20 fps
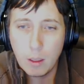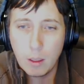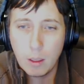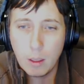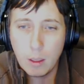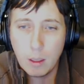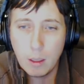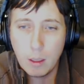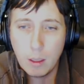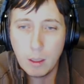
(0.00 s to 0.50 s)

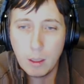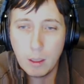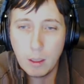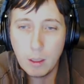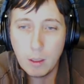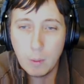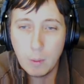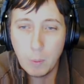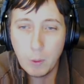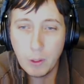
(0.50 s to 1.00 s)

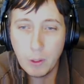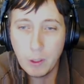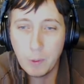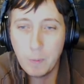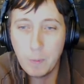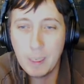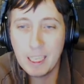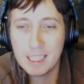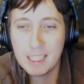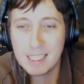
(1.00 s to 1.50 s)
Will there
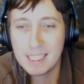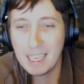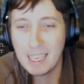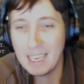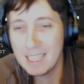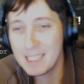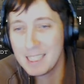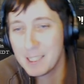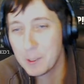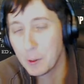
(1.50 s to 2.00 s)
be a
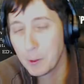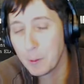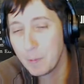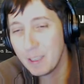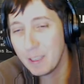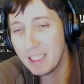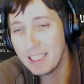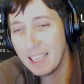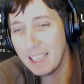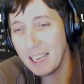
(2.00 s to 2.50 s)

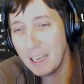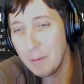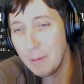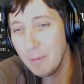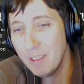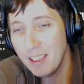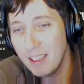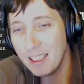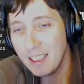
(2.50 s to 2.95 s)
sandstorm in game?